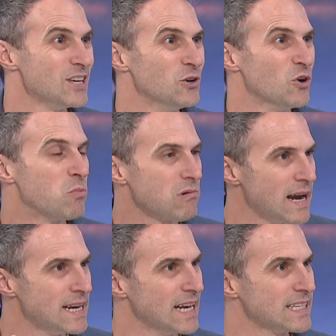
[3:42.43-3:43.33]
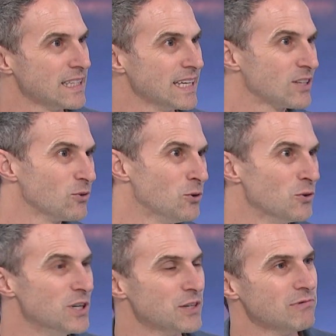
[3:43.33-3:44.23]
your brain has linked
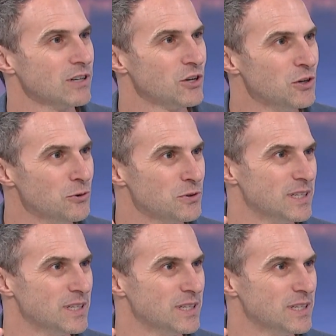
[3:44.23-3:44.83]
all the different cues,